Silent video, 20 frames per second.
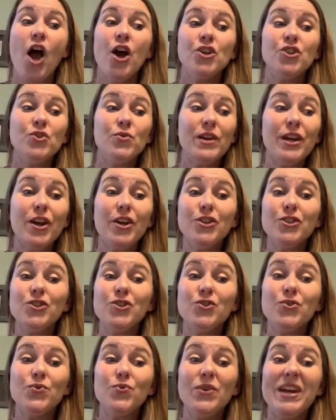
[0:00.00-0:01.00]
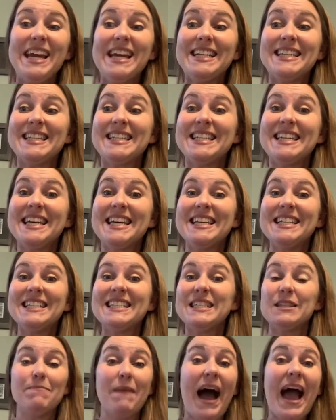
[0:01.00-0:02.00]
Trick or
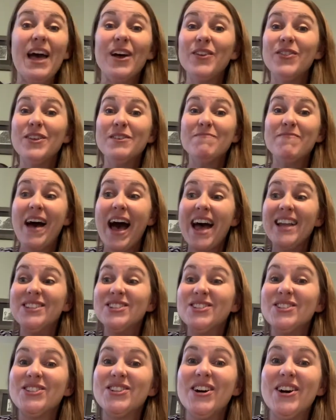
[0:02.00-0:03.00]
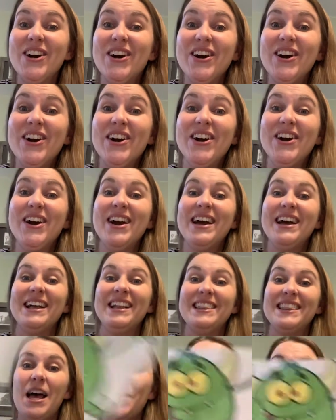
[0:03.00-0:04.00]
treat, smiled the monster.
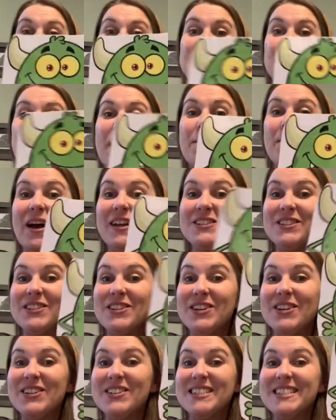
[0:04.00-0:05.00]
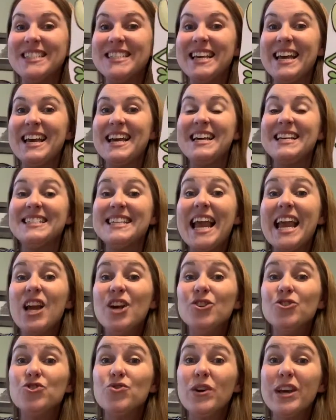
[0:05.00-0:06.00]
Let me see my monsters. Say
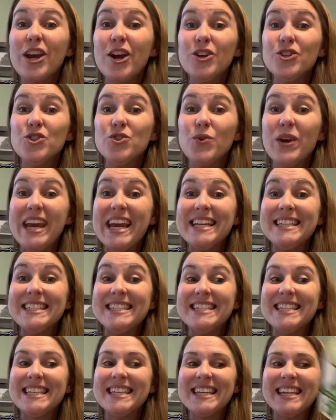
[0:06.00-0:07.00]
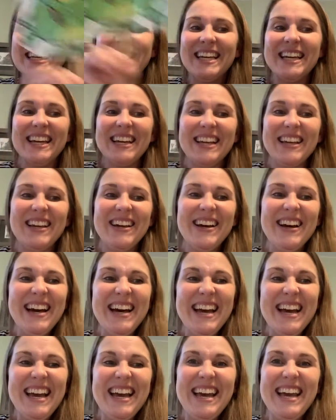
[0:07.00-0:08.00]
trick or treat.
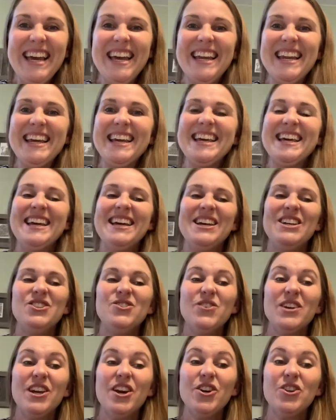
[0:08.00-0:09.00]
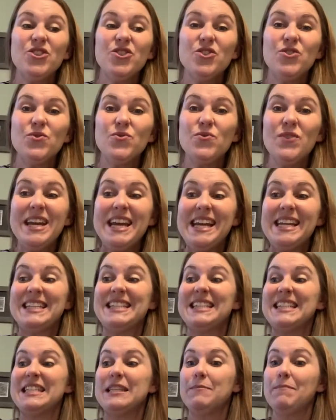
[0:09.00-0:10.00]
Good. Trick or treat,
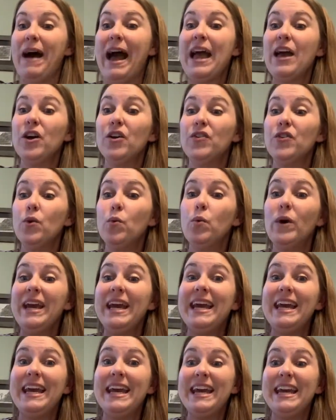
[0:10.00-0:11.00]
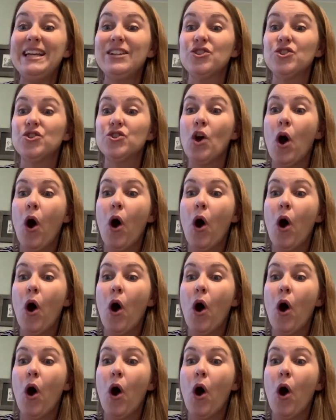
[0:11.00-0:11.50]
smiled the witch.